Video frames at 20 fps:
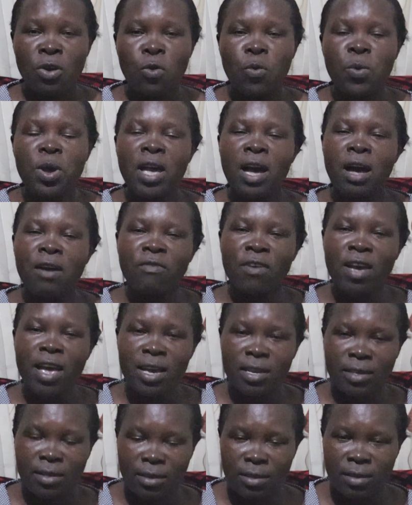We have
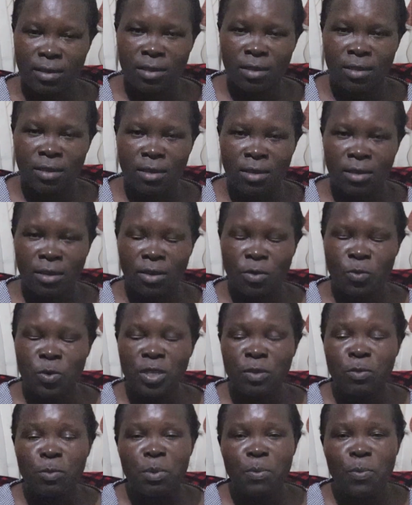eggs,
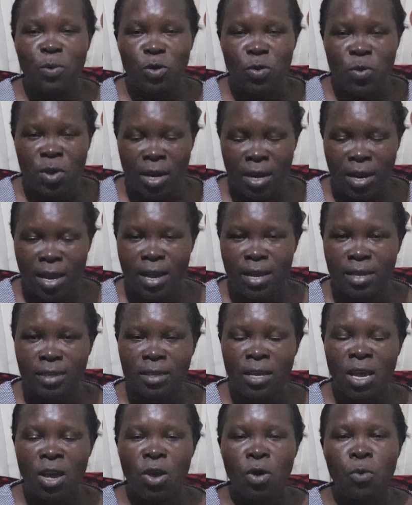which people doing
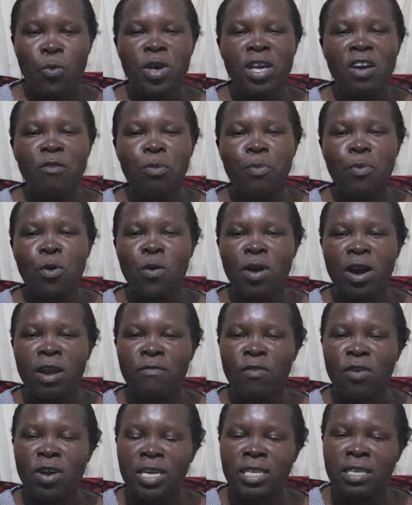layers. We have people who can
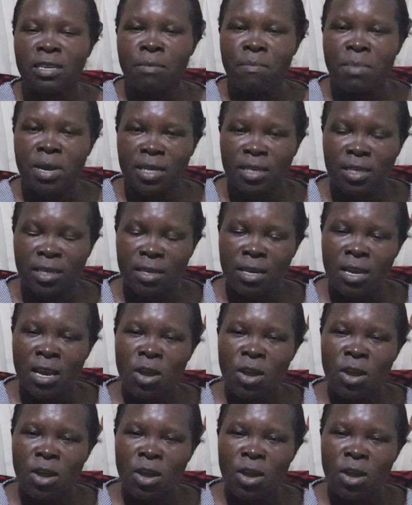focus in meat.